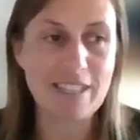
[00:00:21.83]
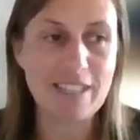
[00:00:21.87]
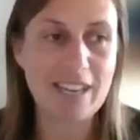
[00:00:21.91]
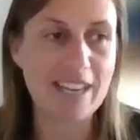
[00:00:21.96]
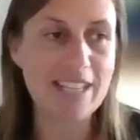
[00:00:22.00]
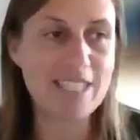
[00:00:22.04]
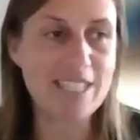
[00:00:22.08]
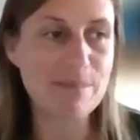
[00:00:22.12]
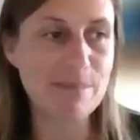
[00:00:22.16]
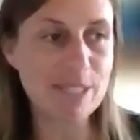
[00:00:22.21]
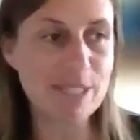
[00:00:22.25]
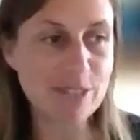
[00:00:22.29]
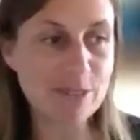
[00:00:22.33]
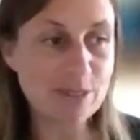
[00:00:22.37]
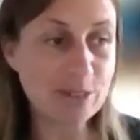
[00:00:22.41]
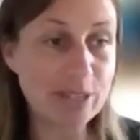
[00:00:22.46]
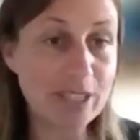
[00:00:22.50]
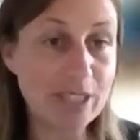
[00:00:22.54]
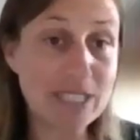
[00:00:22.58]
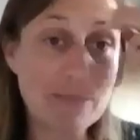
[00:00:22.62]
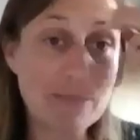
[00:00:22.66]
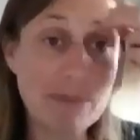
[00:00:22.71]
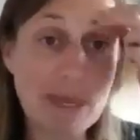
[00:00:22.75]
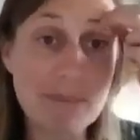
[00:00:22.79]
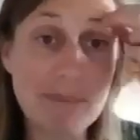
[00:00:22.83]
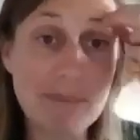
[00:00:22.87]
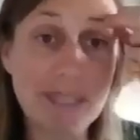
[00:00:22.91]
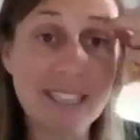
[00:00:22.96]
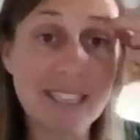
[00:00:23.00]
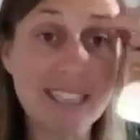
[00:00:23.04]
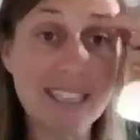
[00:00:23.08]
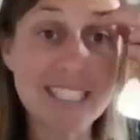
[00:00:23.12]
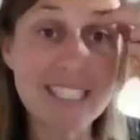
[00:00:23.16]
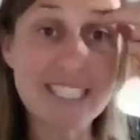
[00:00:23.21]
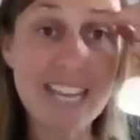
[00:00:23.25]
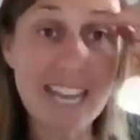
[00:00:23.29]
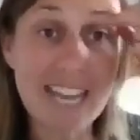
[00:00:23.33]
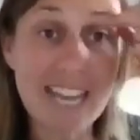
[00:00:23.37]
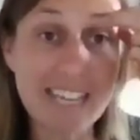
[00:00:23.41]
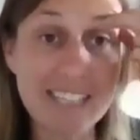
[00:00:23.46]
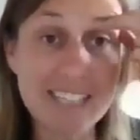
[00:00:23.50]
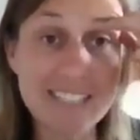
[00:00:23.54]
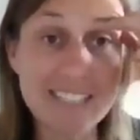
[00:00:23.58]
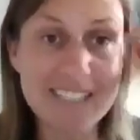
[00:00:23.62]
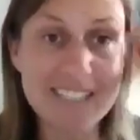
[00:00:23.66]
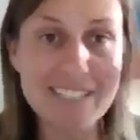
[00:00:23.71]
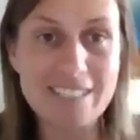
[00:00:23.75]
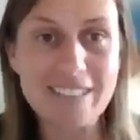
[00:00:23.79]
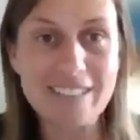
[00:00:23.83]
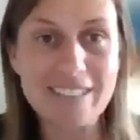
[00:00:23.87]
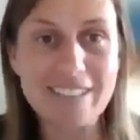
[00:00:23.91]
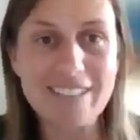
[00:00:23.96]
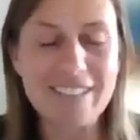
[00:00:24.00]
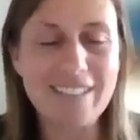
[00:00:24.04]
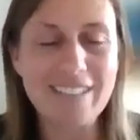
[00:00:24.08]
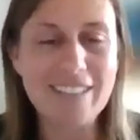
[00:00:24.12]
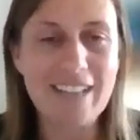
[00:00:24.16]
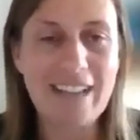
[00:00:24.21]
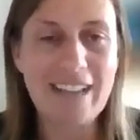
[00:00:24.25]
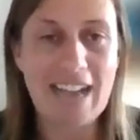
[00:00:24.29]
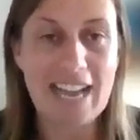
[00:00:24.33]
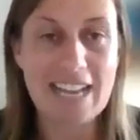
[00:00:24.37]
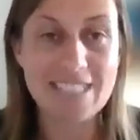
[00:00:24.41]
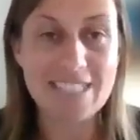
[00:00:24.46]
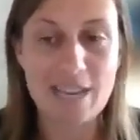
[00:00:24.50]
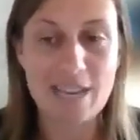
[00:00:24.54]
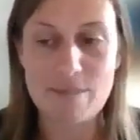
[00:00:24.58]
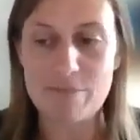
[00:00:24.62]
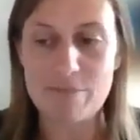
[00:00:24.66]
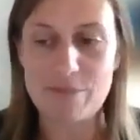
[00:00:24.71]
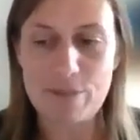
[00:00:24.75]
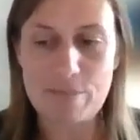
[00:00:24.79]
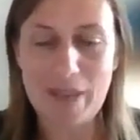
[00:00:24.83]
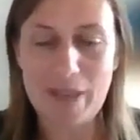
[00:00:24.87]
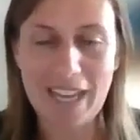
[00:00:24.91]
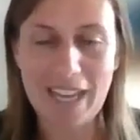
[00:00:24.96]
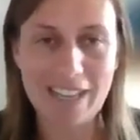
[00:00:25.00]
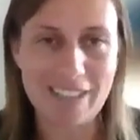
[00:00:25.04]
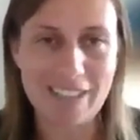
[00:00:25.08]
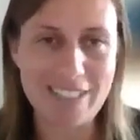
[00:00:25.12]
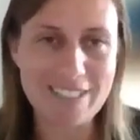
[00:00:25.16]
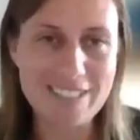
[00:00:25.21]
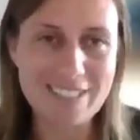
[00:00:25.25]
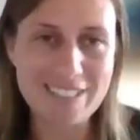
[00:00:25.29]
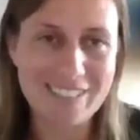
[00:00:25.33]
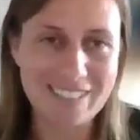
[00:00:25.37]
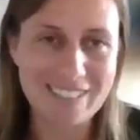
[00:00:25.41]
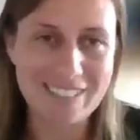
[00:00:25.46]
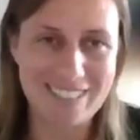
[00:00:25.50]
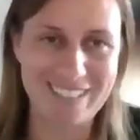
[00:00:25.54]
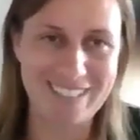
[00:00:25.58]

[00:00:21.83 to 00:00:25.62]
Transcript: nice to be talking to people in the States as I'm from England.